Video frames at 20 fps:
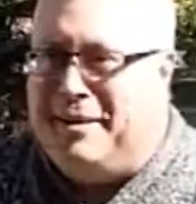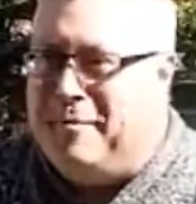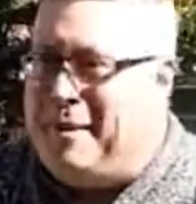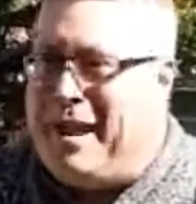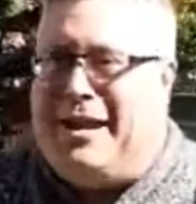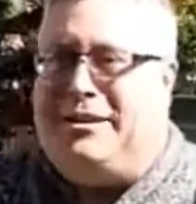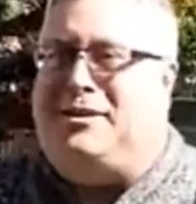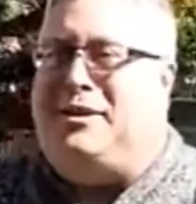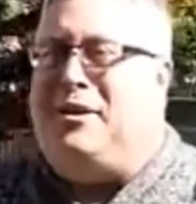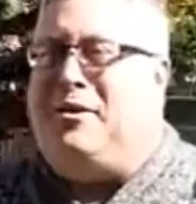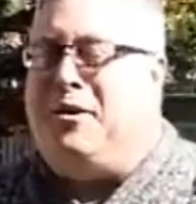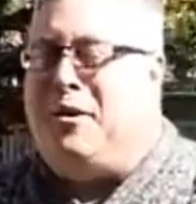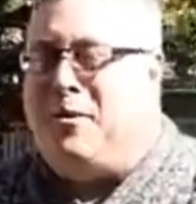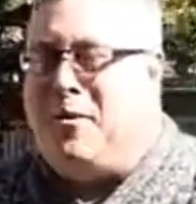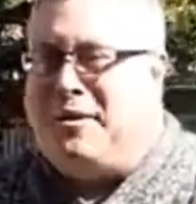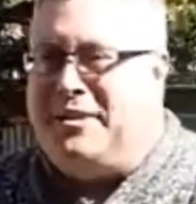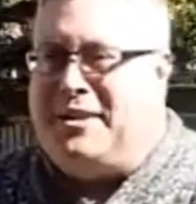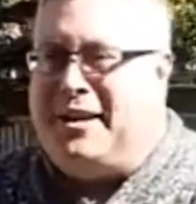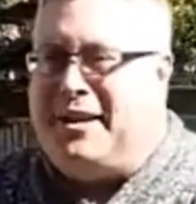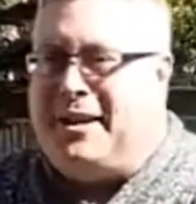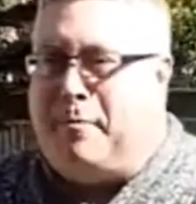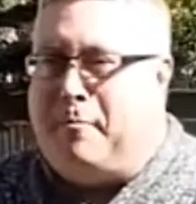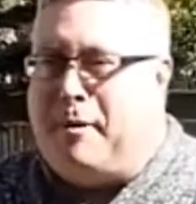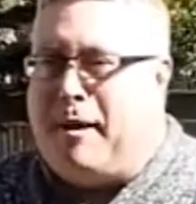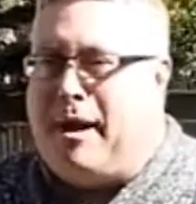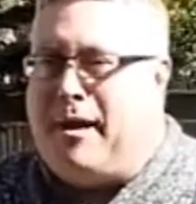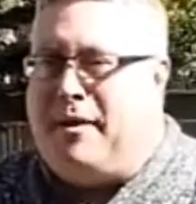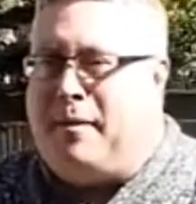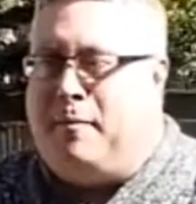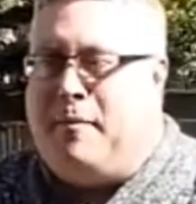The banks are the only ones that can
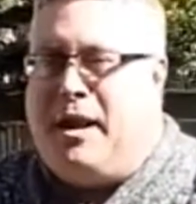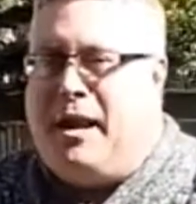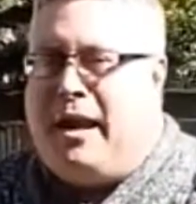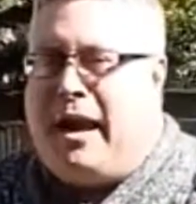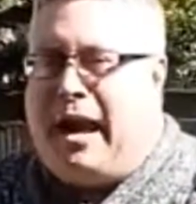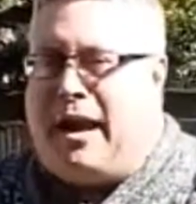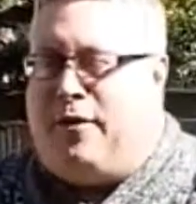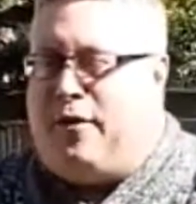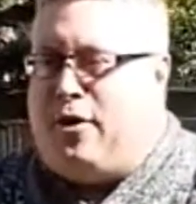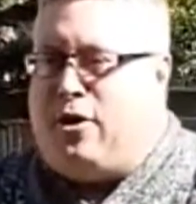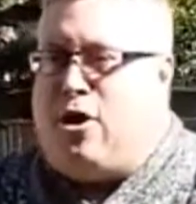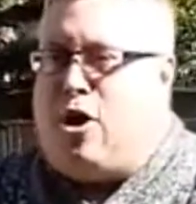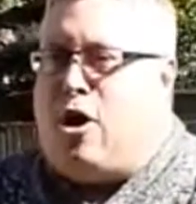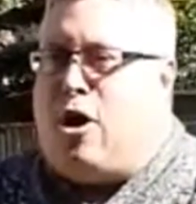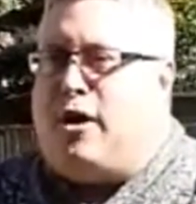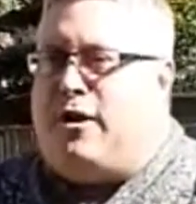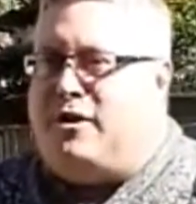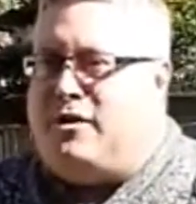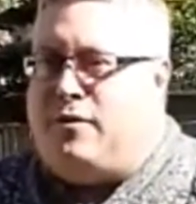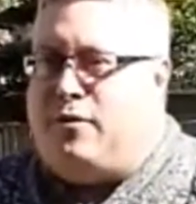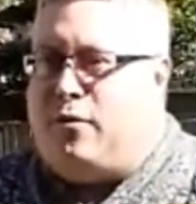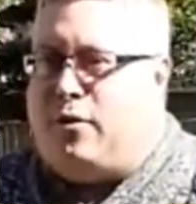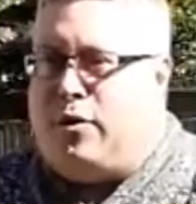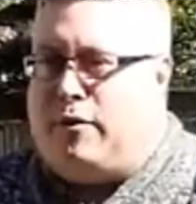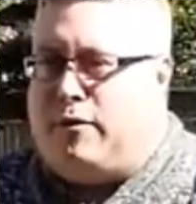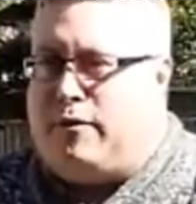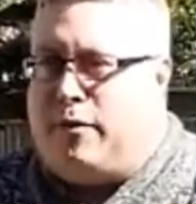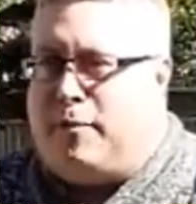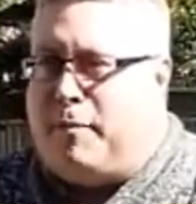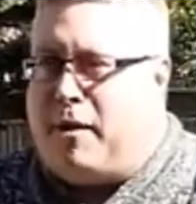buy them, and the cost
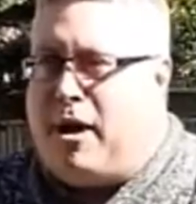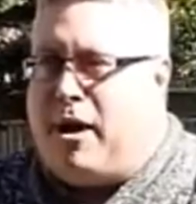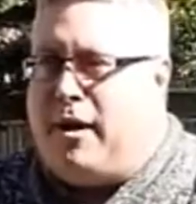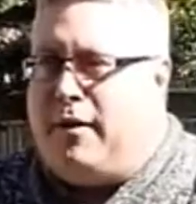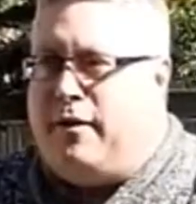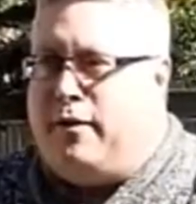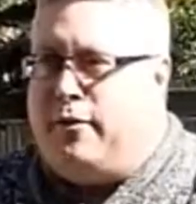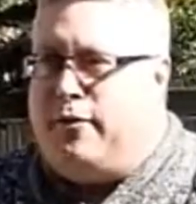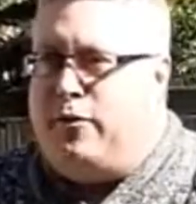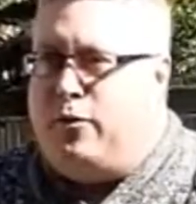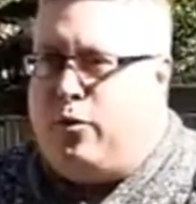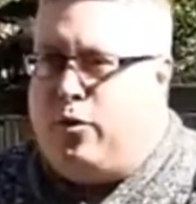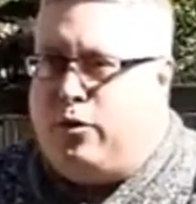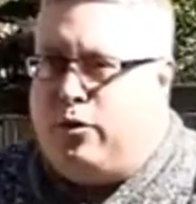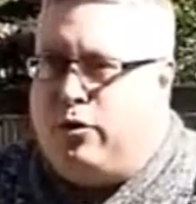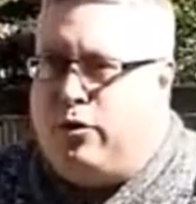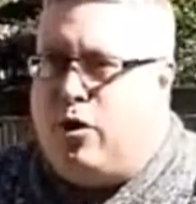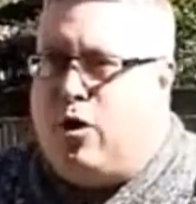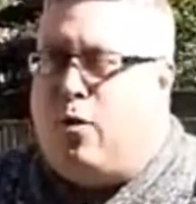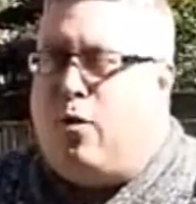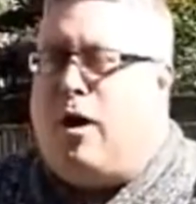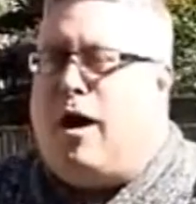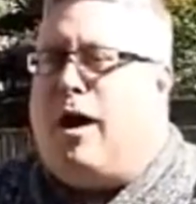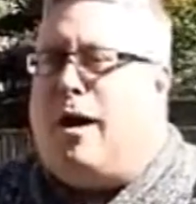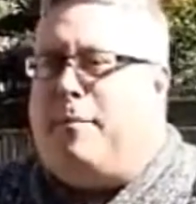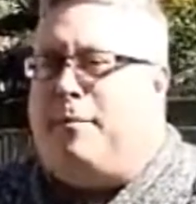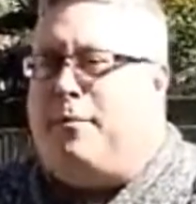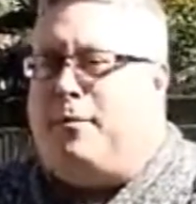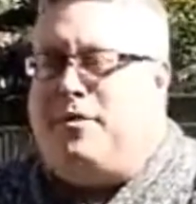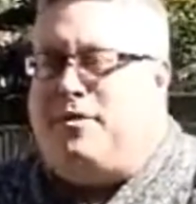for buying those will go
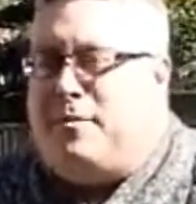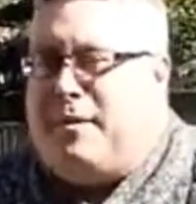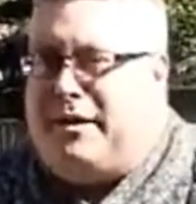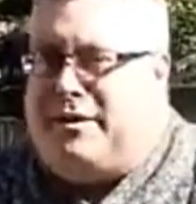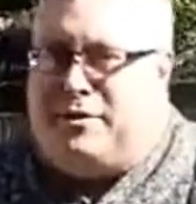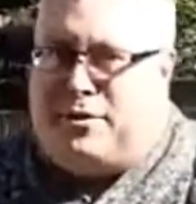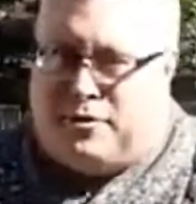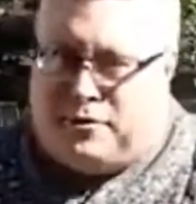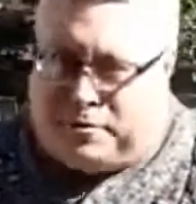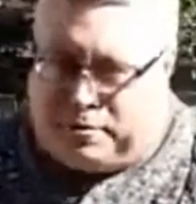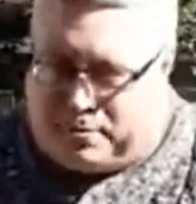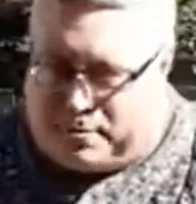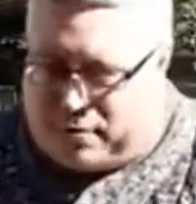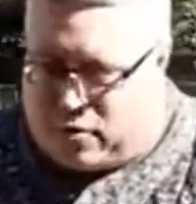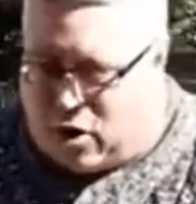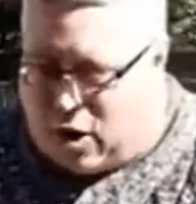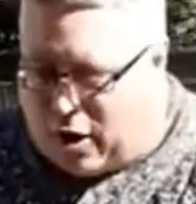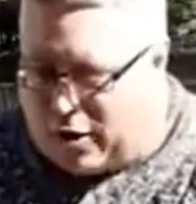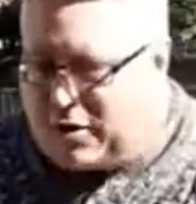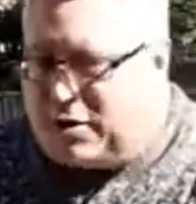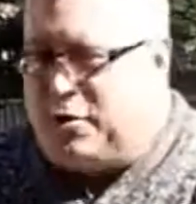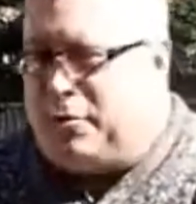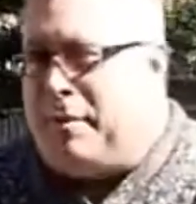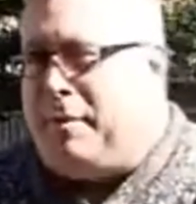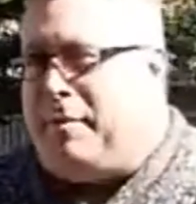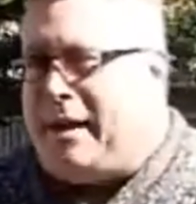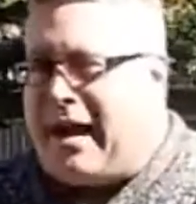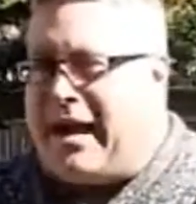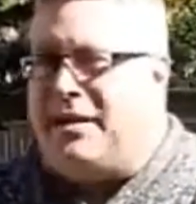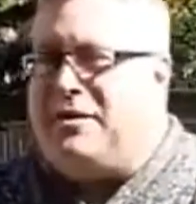up, which means those costs
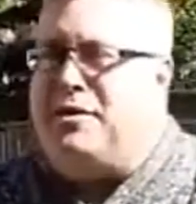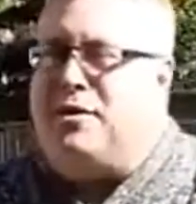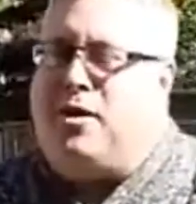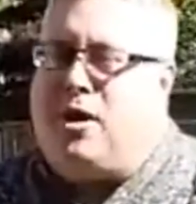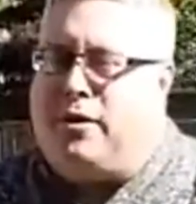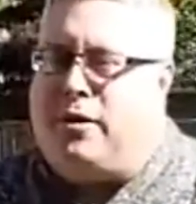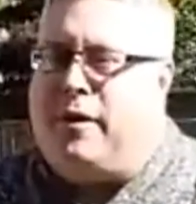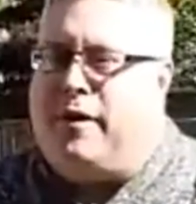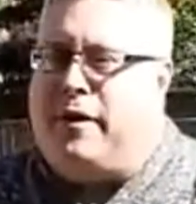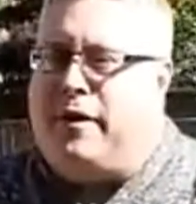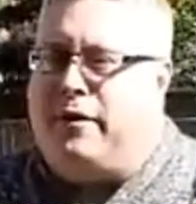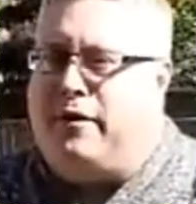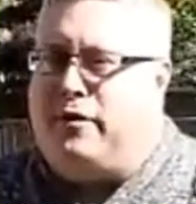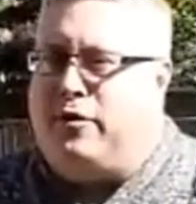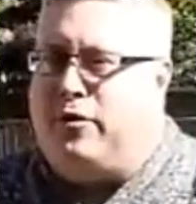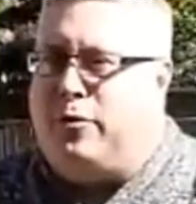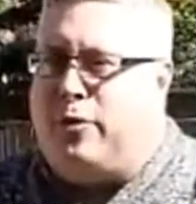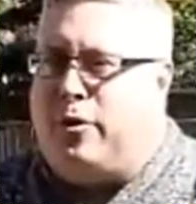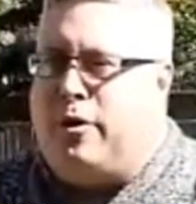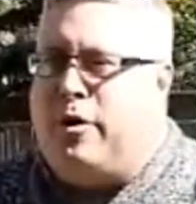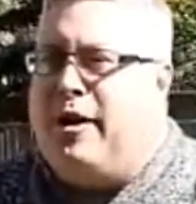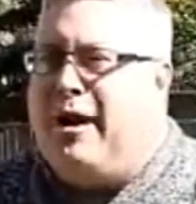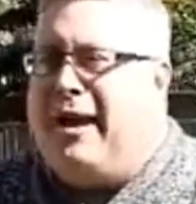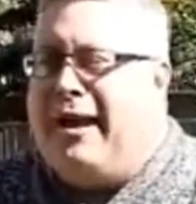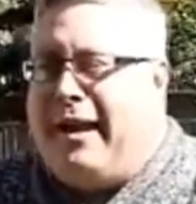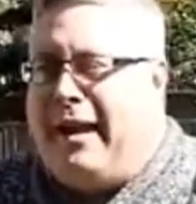will be passed along to the consumer.